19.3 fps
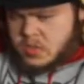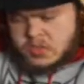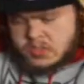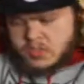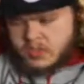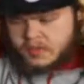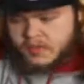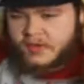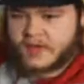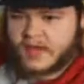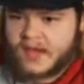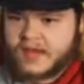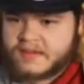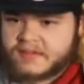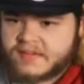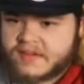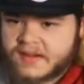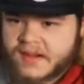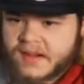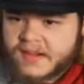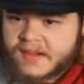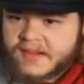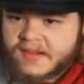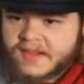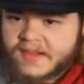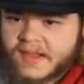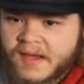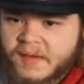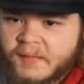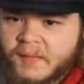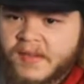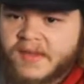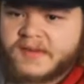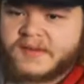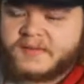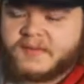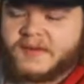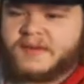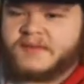You really can't see it that well
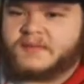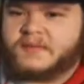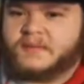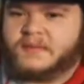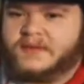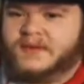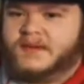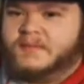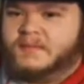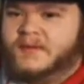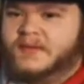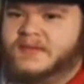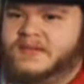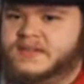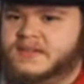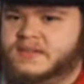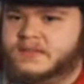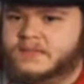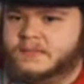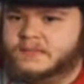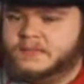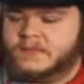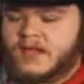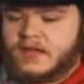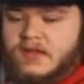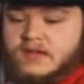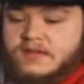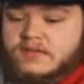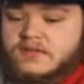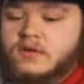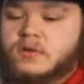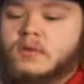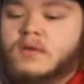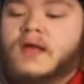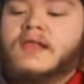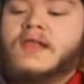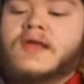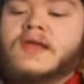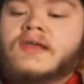anyways from here, but it looks
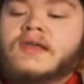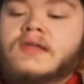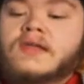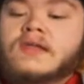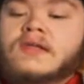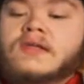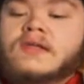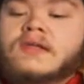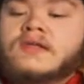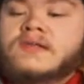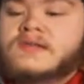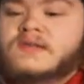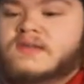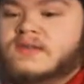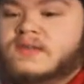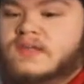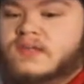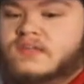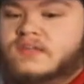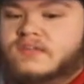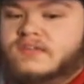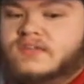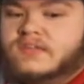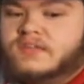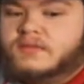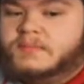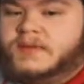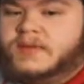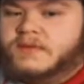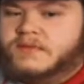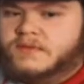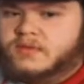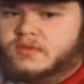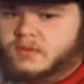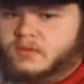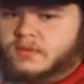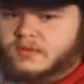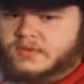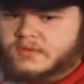cool. I like it. It just needs a bit of
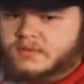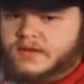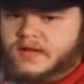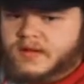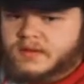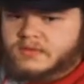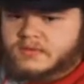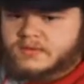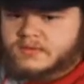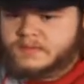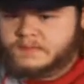tooling around